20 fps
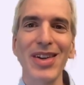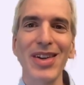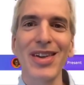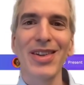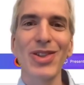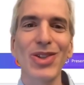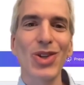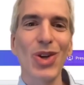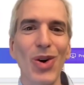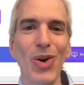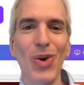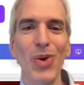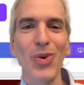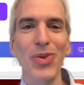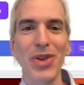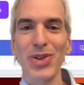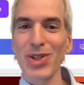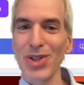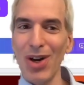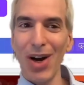So
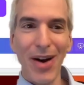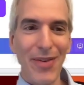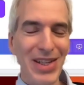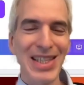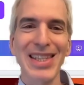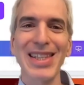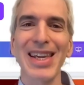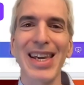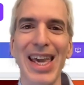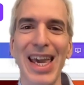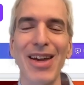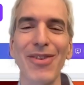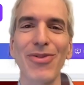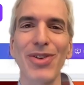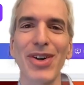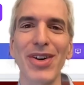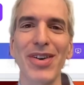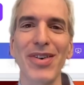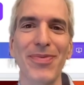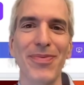there's obviously the
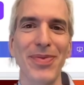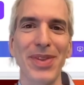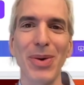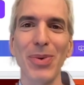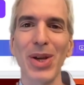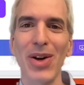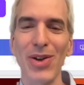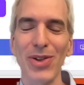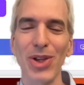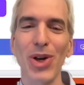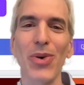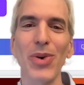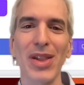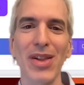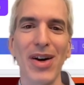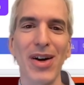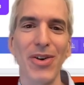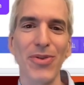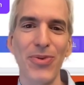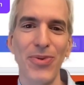Canva that we all know and
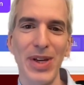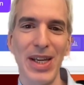love.